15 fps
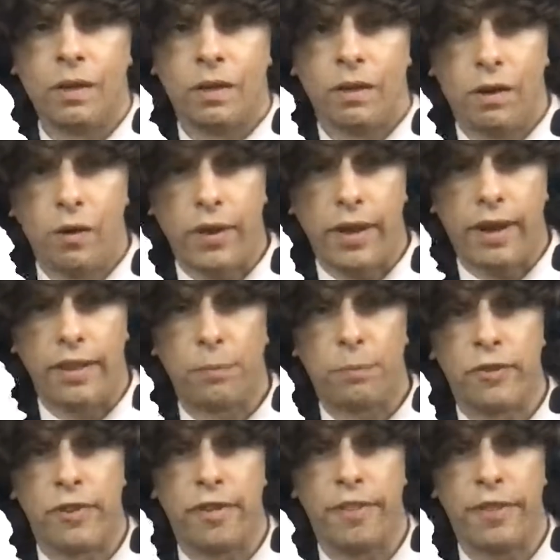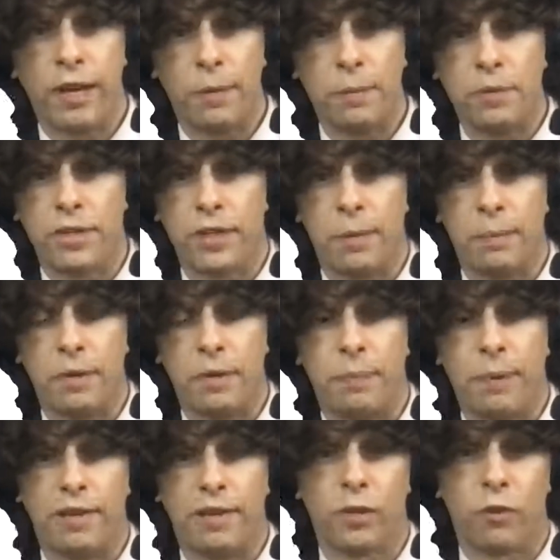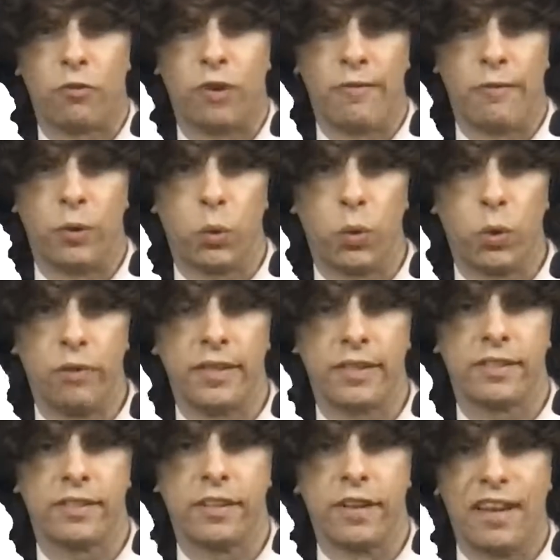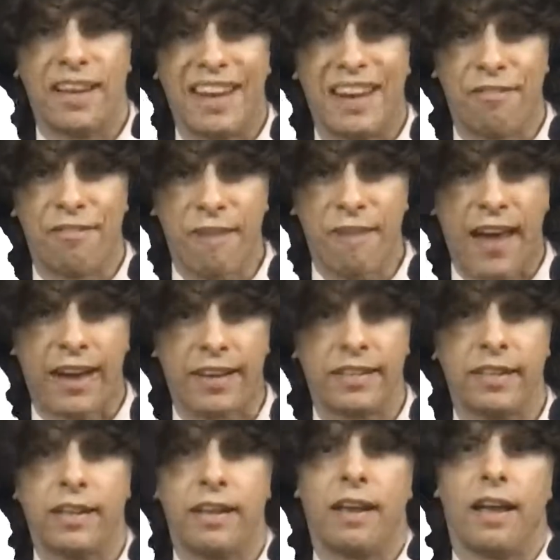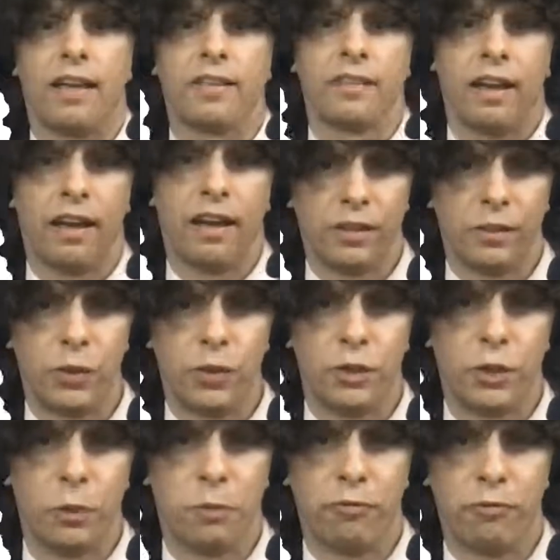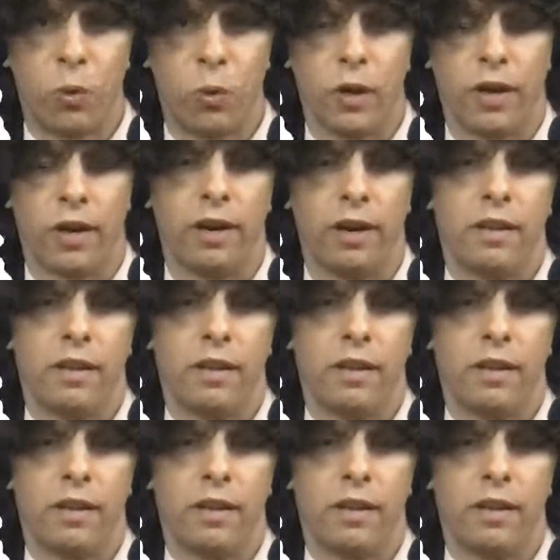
Okay, the proof of the theorem is going to be based on revenue equivalence. In fact, as I alluded to before,